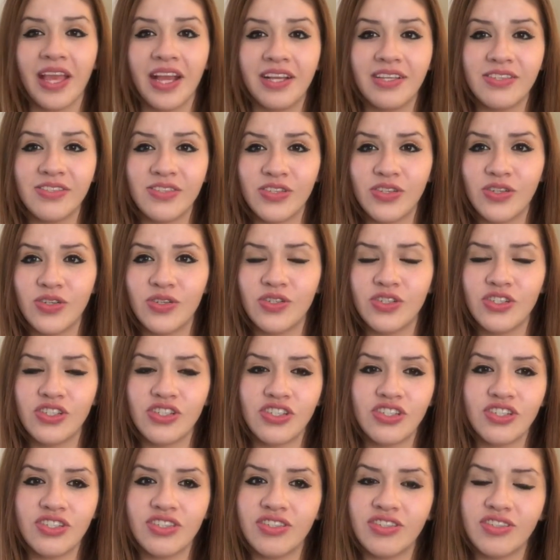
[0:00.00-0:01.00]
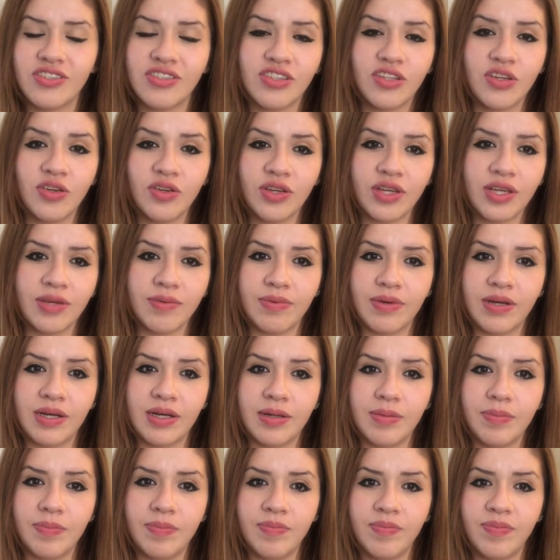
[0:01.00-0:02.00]
So just don't give
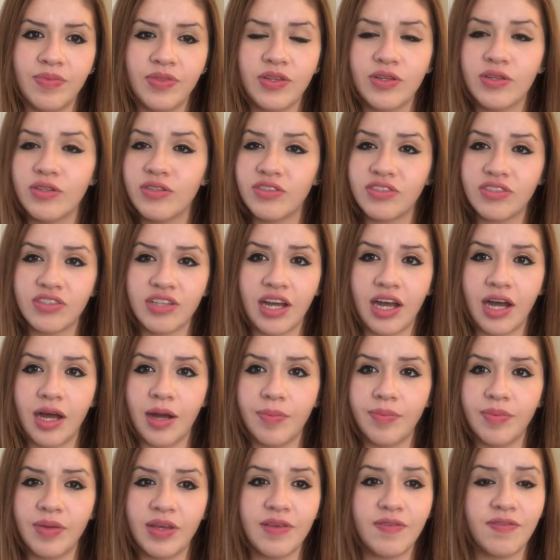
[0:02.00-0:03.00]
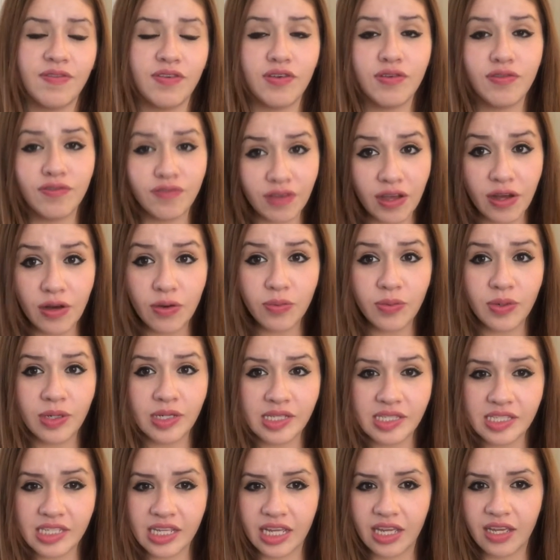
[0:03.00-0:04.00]
up, don't stop. If you fail
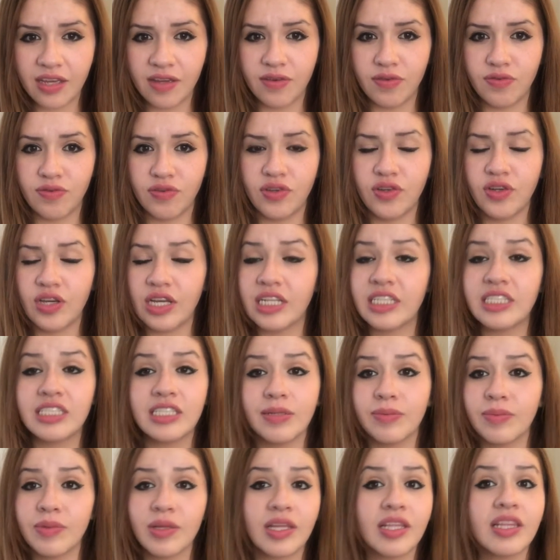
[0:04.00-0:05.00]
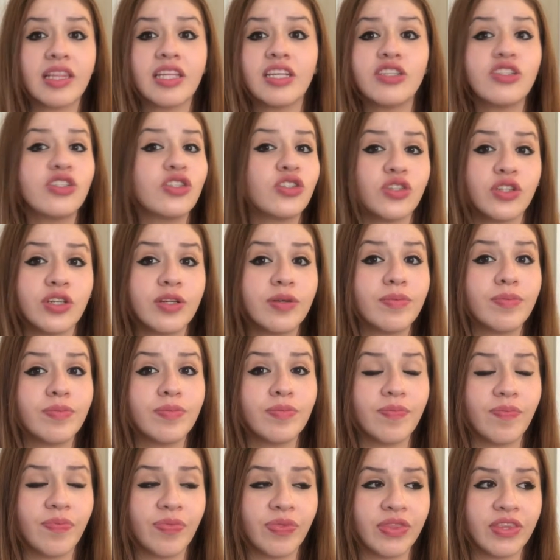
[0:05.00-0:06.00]
one day, if you get something that
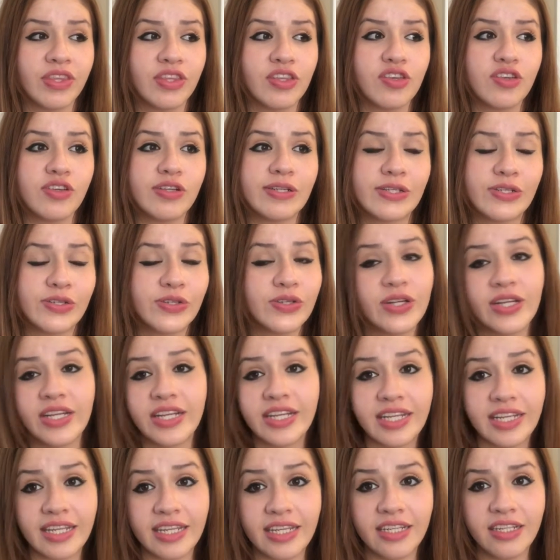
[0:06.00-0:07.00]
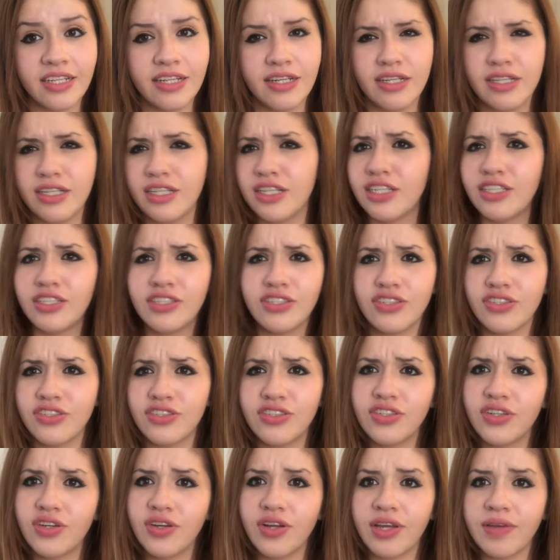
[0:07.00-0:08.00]
you shouldn't eat, just
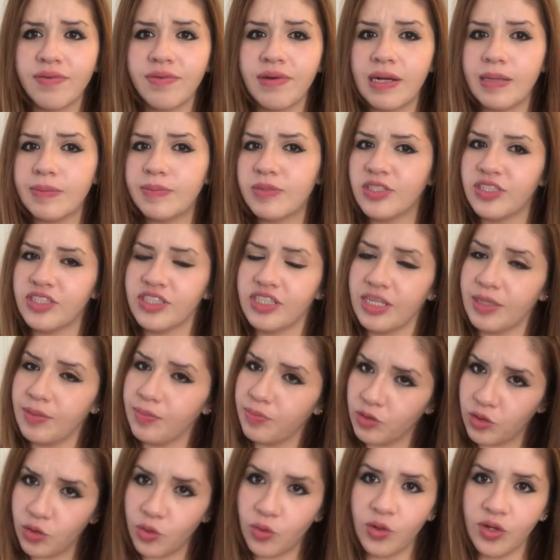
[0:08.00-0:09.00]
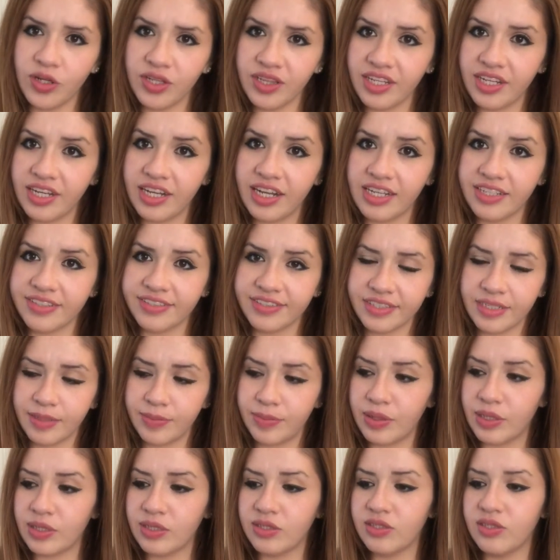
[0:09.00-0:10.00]
don't give up. Just keep going the next day,
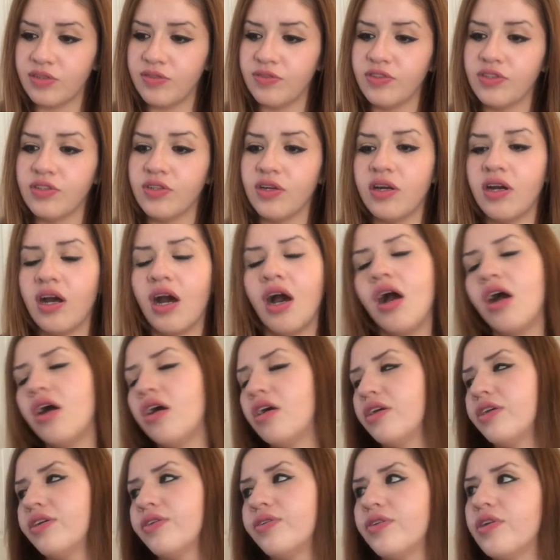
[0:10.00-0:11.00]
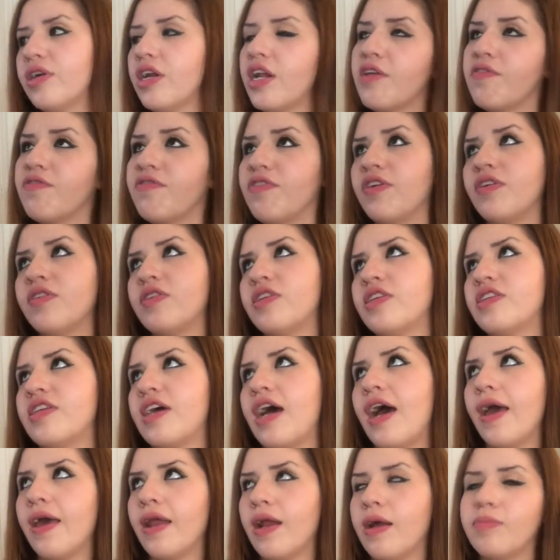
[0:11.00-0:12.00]
because if you are, oh, I already failed the
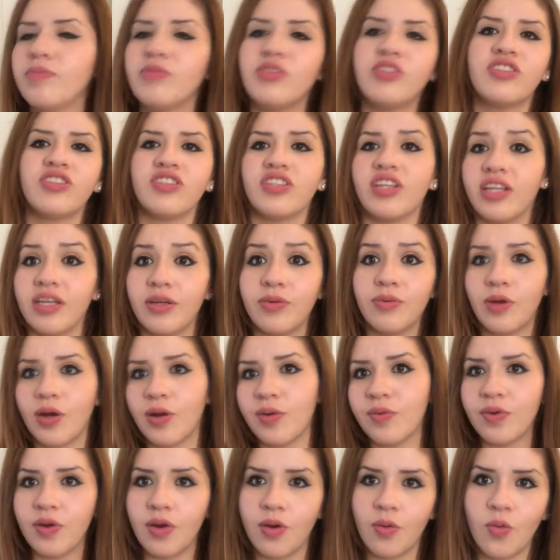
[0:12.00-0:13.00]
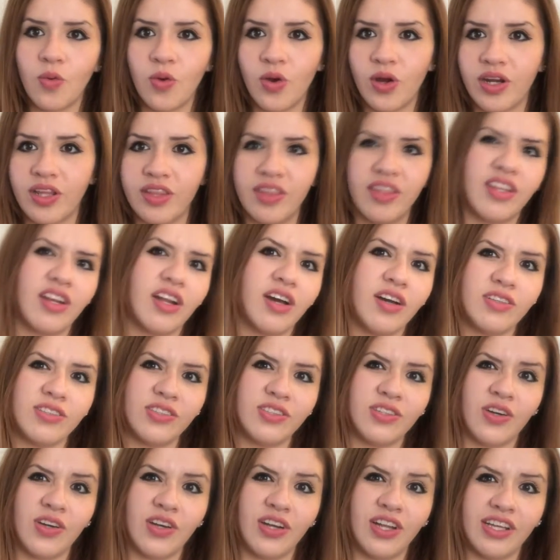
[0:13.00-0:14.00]
diet, I'm just gonna eat whatever I want and then I'll
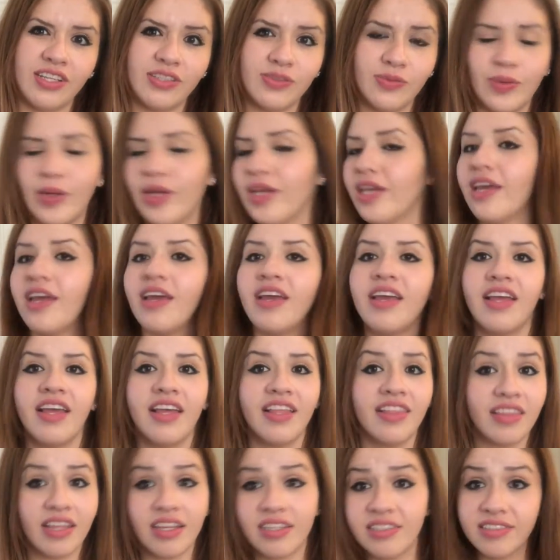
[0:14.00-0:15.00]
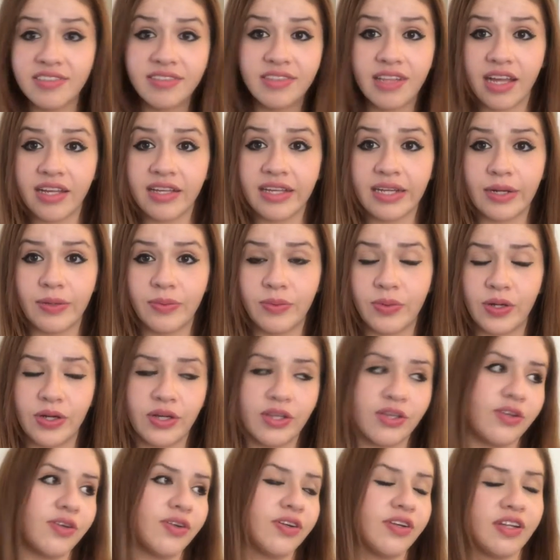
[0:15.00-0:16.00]
start next week, that's not gonna
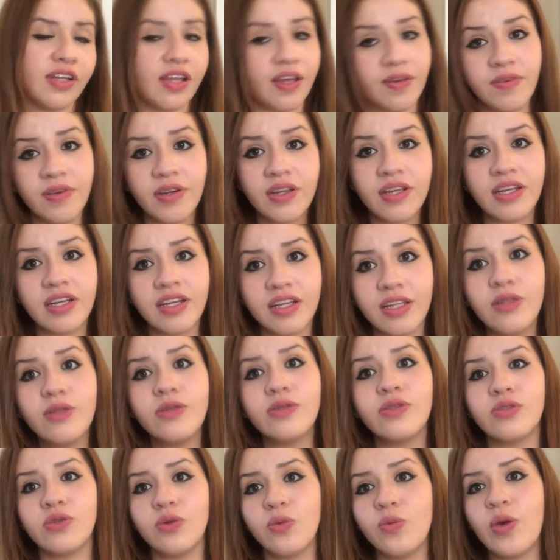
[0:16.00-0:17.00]
work. You're never gonna lose the